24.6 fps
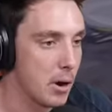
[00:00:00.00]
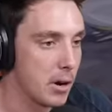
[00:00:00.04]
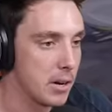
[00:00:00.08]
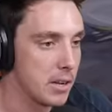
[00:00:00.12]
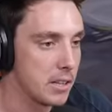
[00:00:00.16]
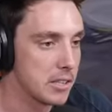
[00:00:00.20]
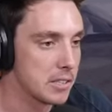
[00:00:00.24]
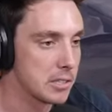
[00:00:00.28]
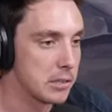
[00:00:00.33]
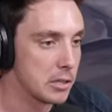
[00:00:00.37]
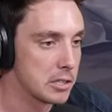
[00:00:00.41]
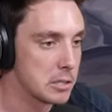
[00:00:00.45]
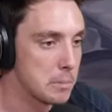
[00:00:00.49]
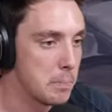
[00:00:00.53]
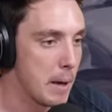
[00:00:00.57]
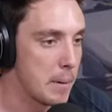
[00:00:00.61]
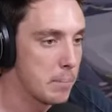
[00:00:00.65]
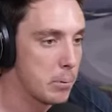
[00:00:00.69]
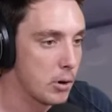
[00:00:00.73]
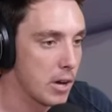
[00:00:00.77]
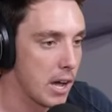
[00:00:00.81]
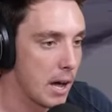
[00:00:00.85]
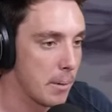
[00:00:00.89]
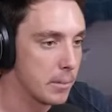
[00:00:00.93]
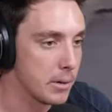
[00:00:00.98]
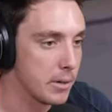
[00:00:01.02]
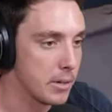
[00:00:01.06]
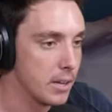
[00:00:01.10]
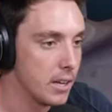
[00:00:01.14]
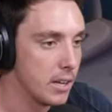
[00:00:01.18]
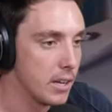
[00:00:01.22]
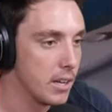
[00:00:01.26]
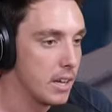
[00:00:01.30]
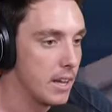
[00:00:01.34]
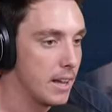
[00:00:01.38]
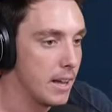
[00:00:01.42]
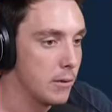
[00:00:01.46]
Bodie, there's lots of people coming.
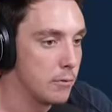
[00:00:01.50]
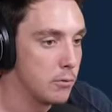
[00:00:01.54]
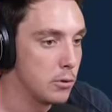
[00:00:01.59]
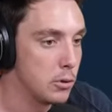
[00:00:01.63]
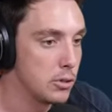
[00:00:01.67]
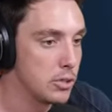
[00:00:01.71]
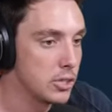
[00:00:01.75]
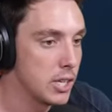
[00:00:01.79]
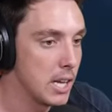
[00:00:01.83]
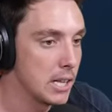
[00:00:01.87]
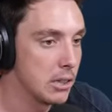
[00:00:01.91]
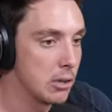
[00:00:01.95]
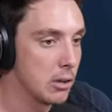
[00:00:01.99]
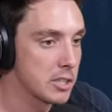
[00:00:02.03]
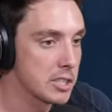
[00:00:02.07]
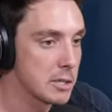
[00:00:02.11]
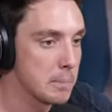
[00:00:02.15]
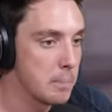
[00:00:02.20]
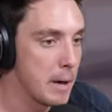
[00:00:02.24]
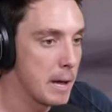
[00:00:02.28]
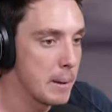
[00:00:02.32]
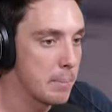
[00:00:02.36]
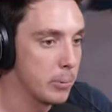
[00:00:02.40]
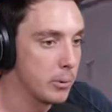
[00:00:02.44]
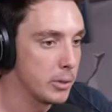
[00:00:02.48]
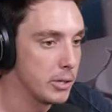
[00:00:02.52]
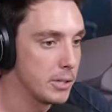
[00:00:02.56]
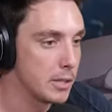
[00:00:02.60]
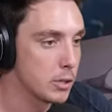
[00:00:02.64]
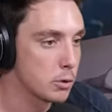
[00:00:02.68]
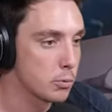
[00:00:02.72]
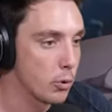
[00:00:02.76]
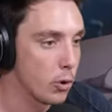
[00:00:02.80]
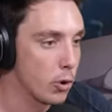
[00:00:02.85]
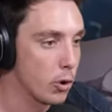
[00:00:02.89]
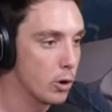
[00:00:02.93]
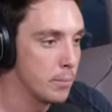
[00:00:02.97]
If you see lots of people in
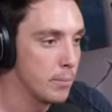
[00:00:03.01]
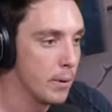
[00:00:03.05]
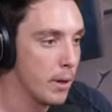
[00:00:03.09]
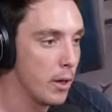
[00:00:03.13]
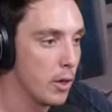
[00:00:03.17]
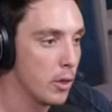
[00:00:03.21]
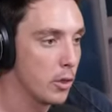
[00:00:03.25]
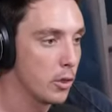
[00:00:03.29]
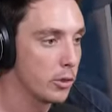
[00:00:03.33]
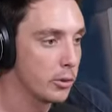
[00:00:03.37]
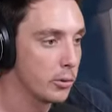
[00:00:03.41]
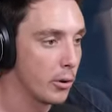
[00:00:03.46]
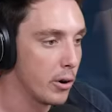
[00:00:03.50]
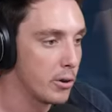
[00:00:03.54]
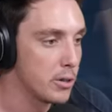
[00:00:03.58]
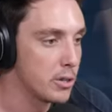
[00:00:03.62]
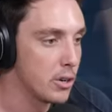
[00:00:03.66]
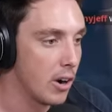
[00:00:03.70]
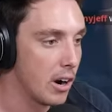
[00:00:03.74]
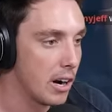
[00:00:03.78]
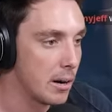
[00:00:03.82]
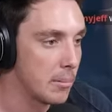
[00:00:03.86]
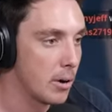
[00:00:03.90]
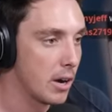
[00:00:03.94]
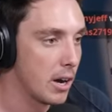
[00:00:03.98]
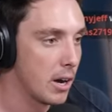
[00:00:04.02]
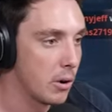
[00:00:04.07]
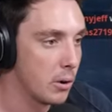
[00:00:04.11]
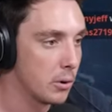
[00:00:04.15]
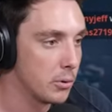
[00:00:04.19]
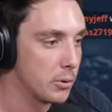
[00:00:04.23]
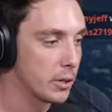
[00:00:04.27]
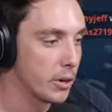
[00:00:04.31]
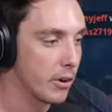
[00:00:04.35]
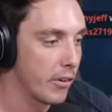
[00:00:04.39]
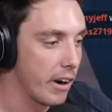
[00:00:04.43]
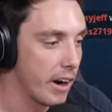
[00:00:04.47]
this room, throw dynamite
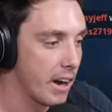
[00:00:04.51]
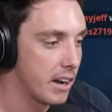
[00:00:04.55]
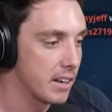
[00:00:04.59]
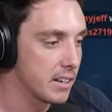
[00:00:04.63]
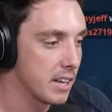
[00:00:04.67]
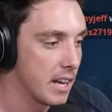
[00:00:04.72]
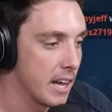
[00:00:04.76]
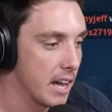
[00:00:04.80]
on the ground,